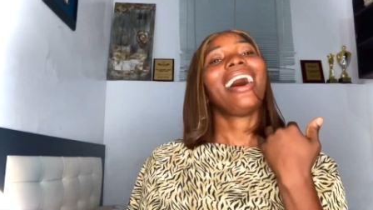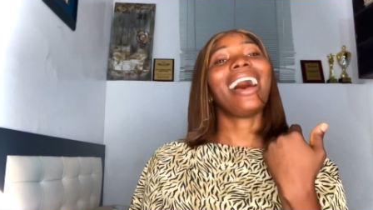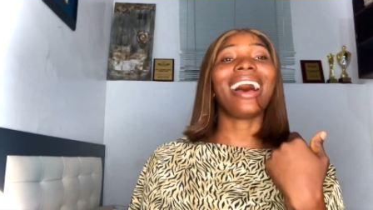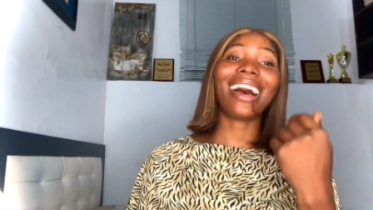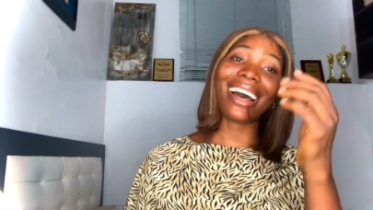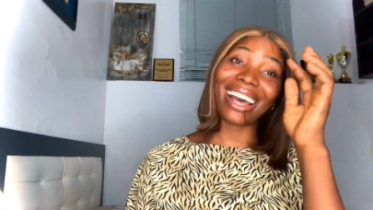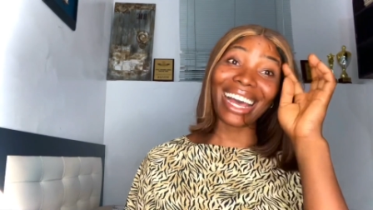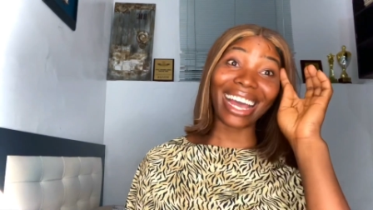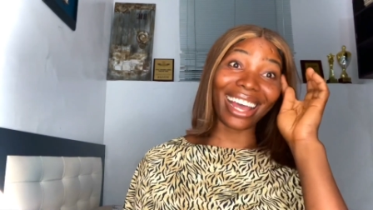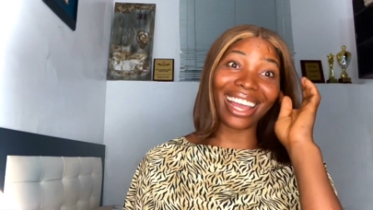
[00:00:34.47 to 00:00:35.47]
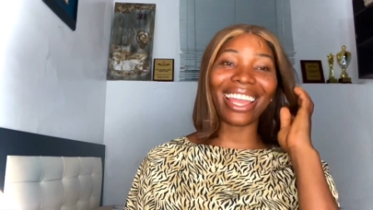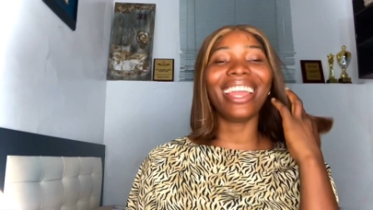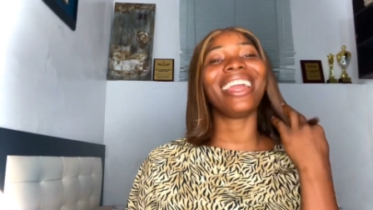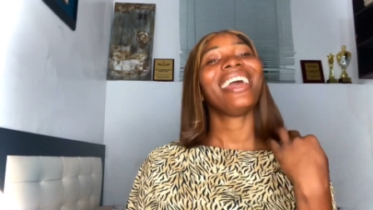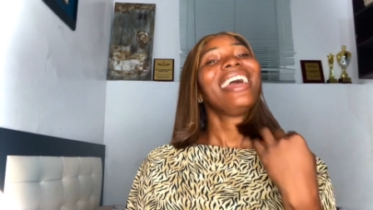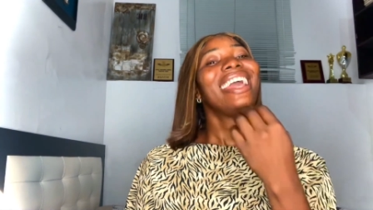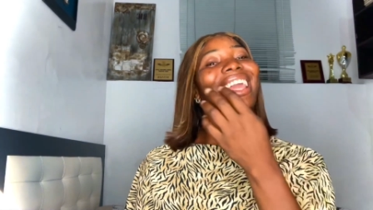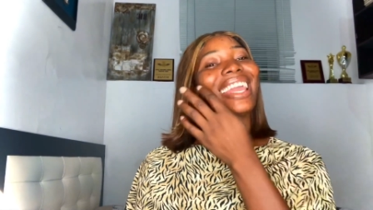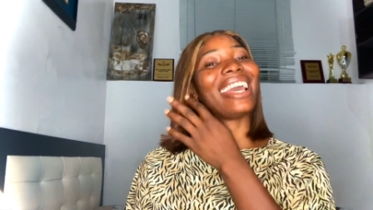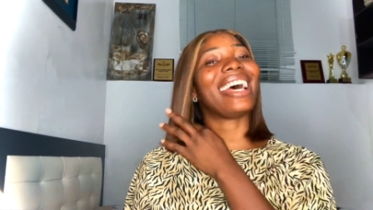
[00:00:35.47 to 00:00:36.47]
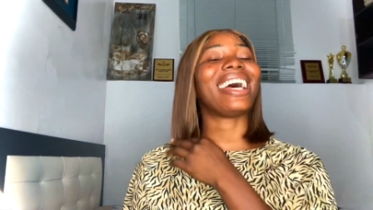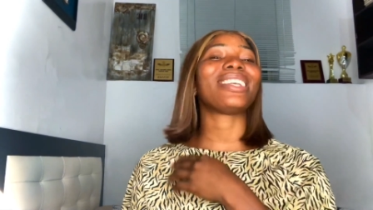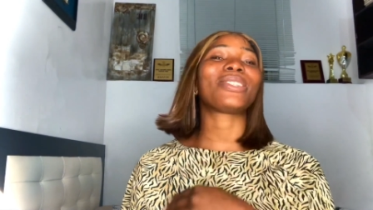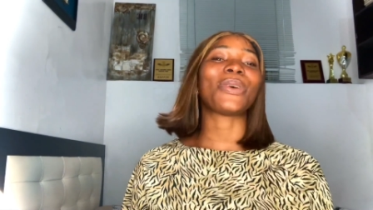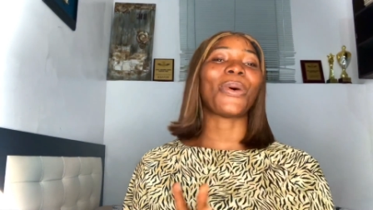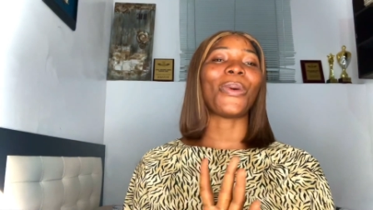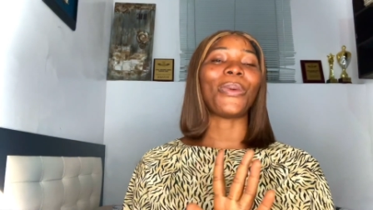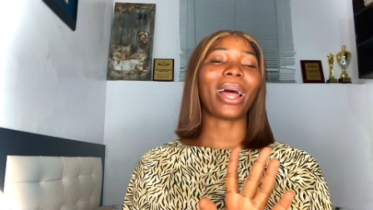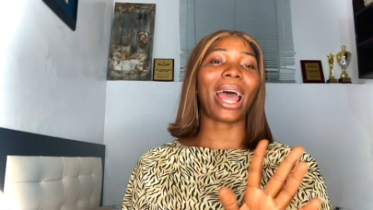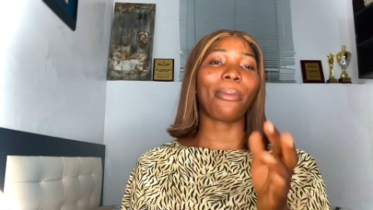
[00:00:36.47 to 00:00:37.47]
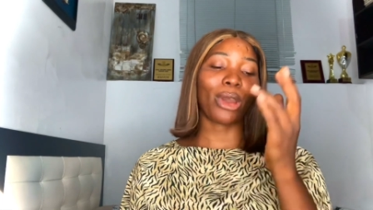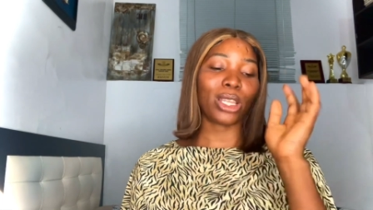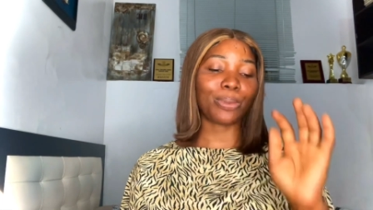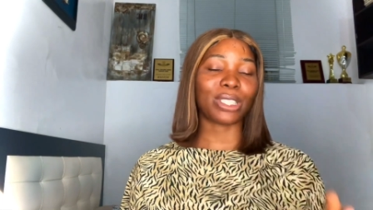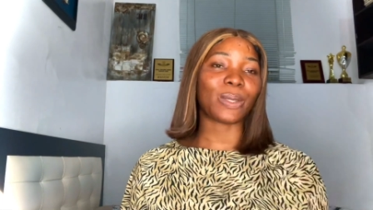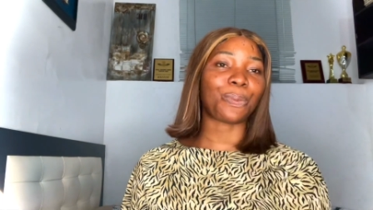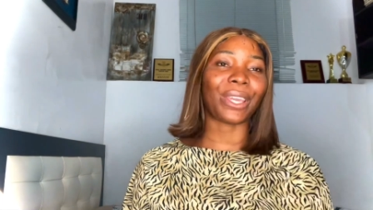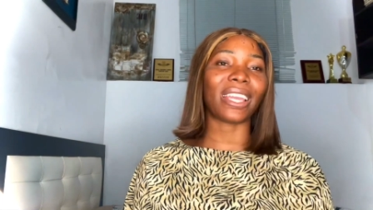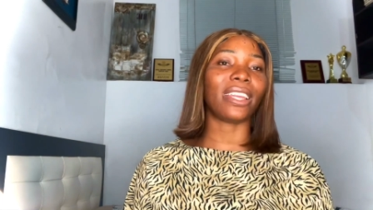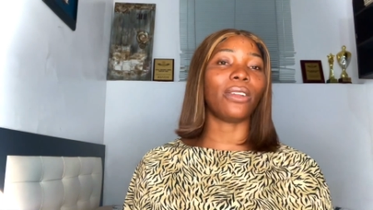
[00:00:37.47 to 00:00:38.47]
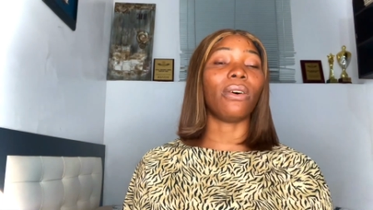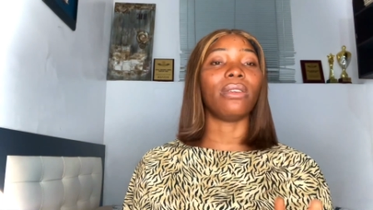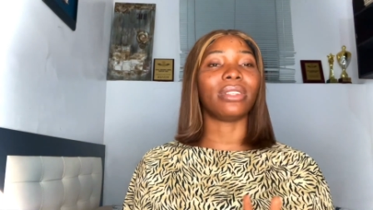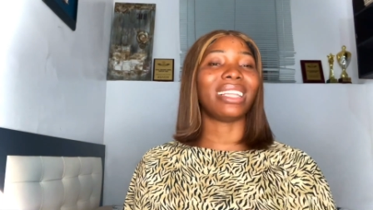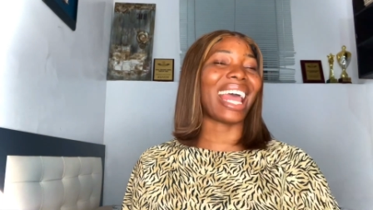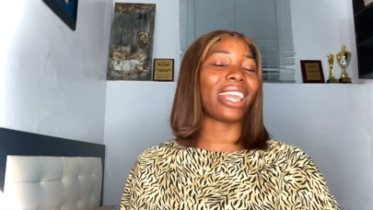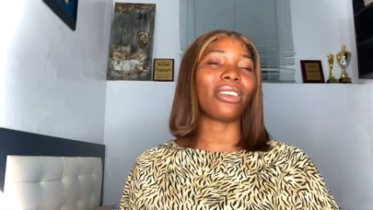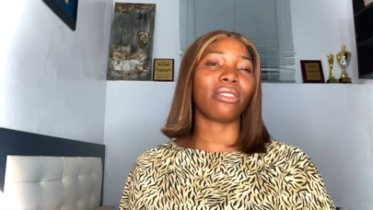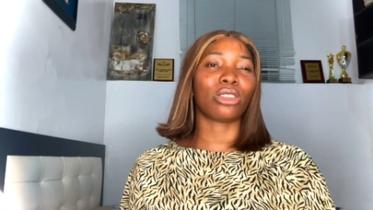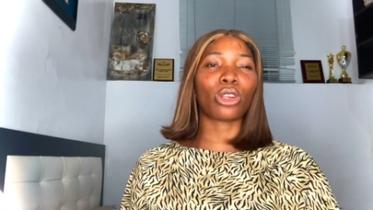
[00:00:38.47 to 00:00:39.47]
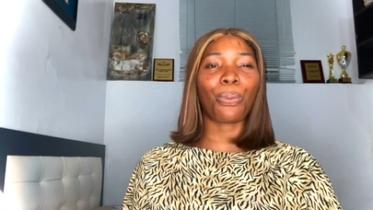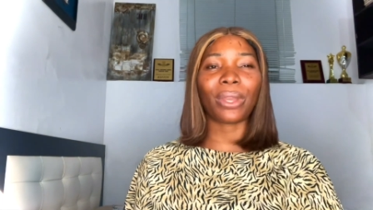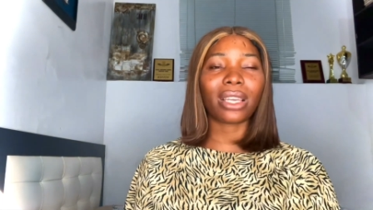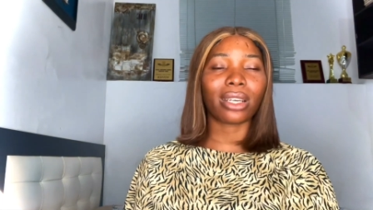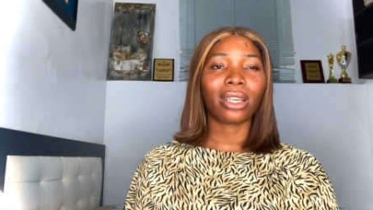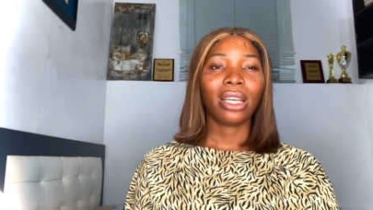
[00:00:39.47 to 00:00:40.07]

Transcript: Hi. Yeah, so I'm going to be speaking on like the topic